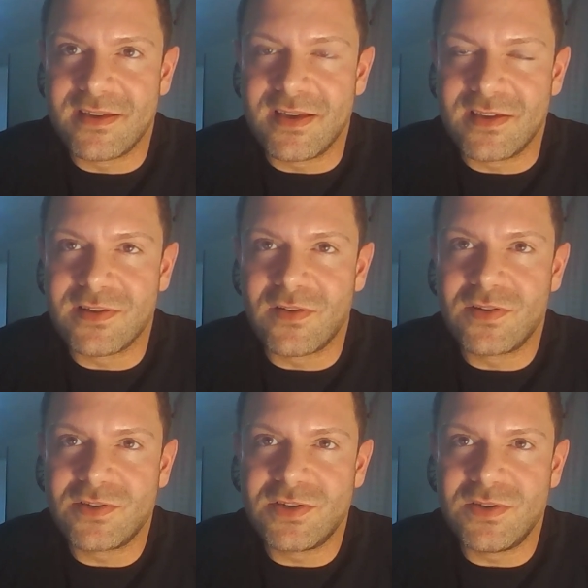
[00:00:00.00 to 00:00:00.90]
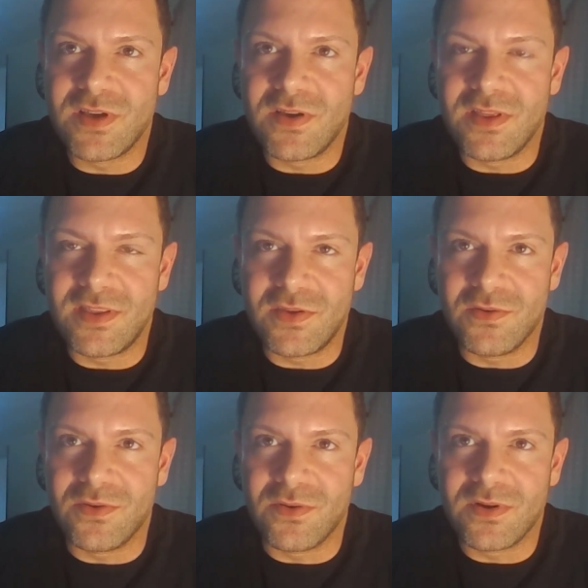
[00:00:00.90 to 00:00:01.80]
as long as you know that
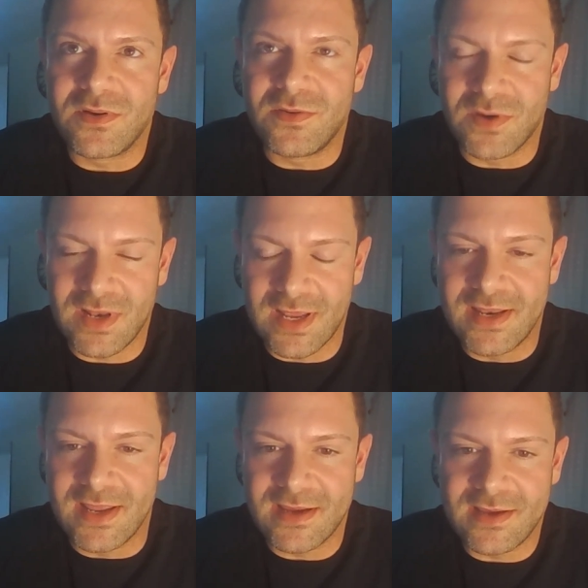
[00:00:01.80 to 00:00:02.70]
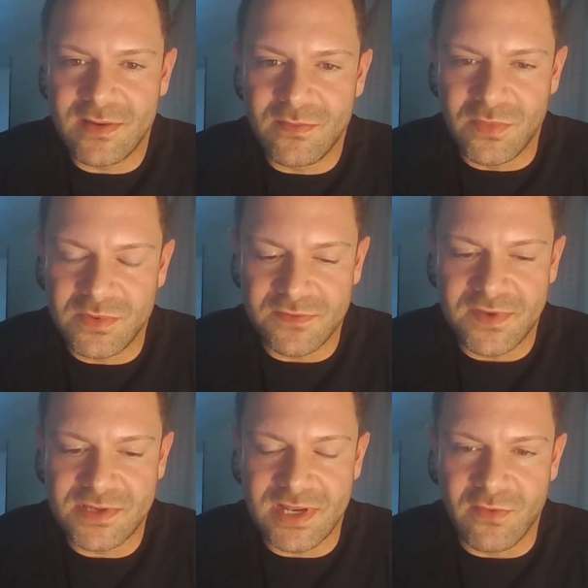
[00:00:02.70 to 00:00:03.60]
you're cleaning will
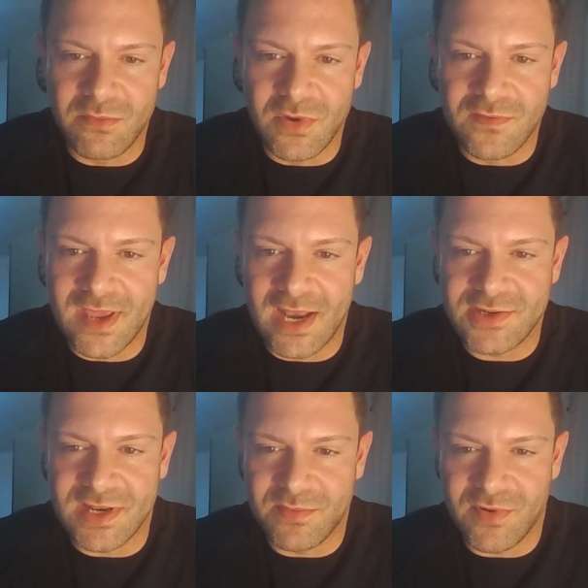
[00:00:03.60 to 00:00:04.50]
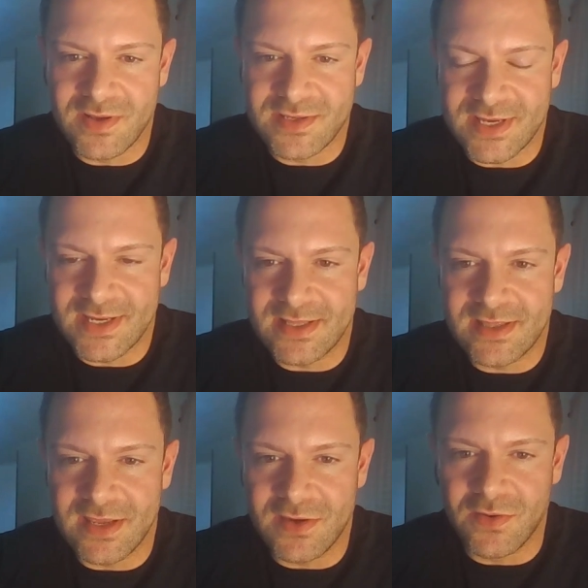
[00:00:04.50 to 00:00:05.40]
sufficiently remove the allergenic protein
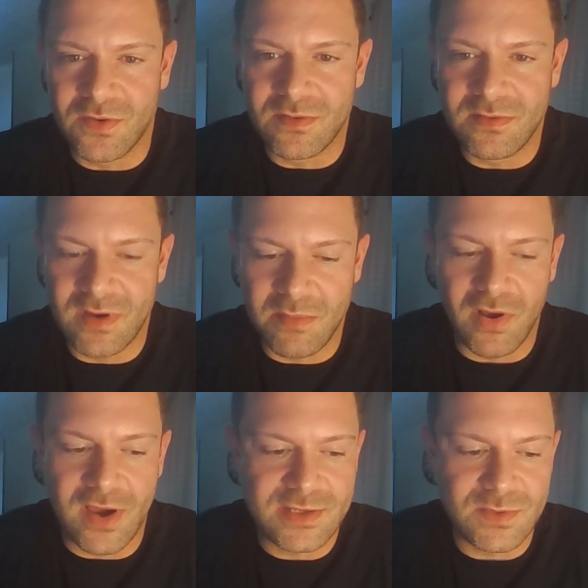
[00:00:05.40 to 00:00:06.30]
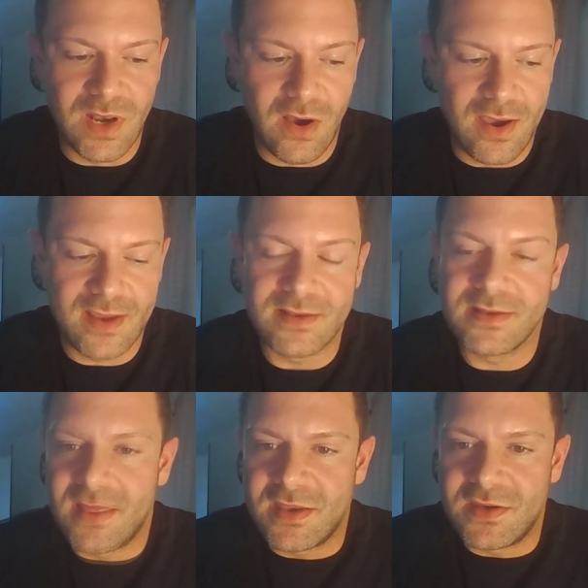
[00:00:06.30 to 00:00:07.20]
that you're applying to a line,
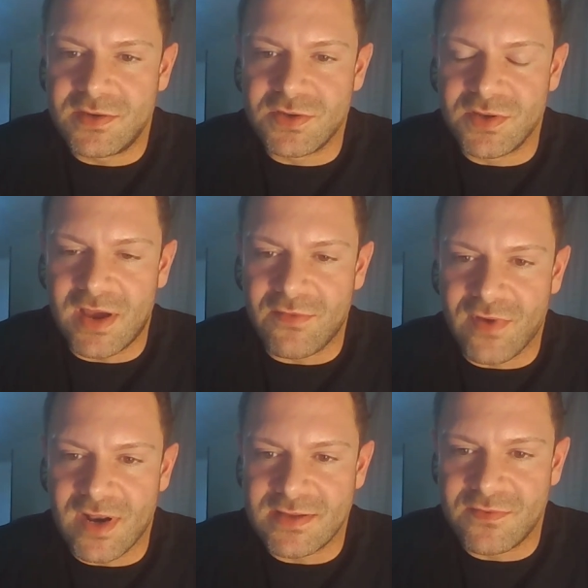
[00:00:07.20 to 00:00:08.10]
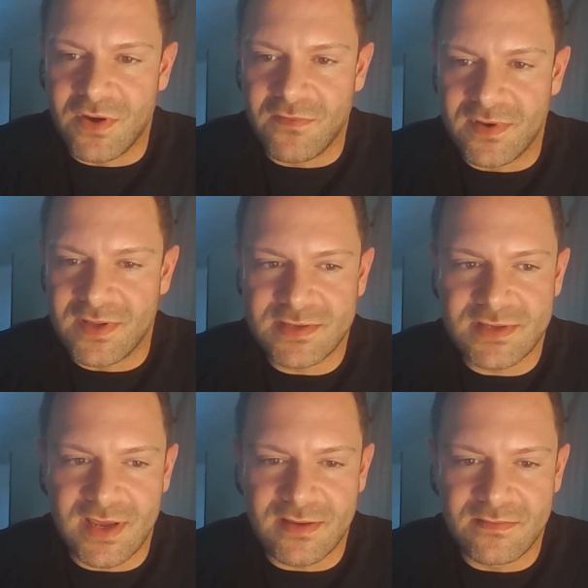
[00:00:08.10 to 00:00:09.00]
then you should have relative confidence
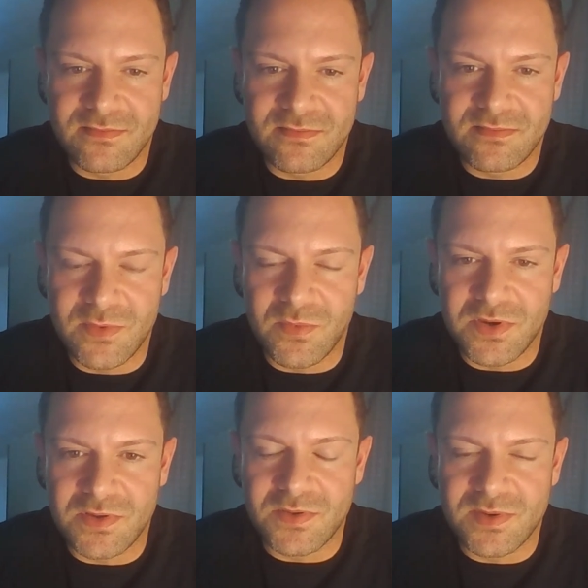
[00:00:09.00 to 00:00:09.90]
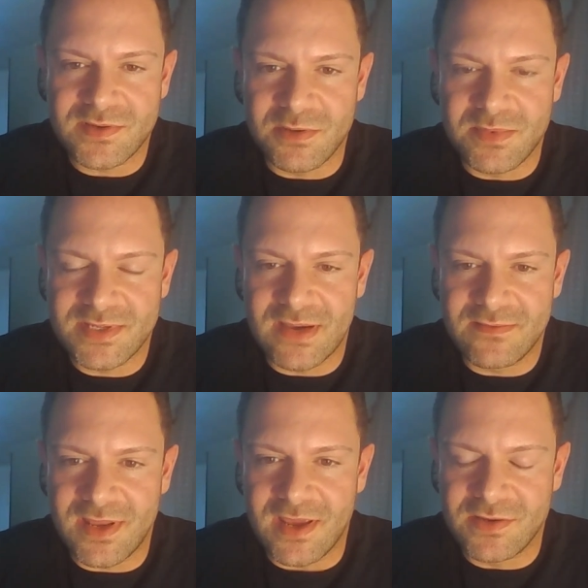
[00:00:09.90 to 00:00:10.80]
that what you're doing is going to be safe
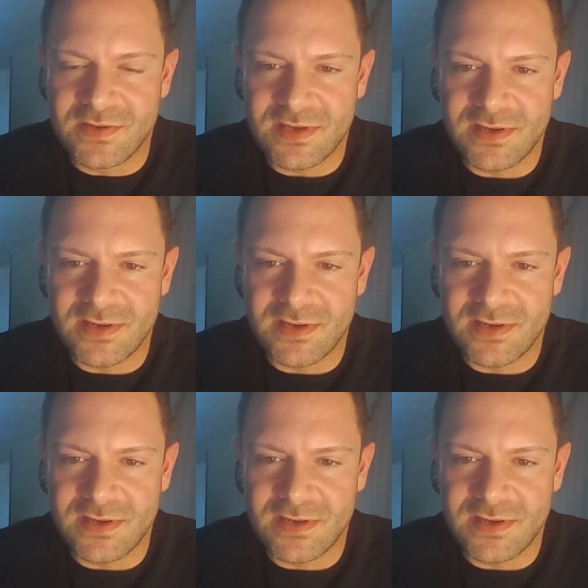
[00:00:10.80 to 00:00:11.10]
to the end user.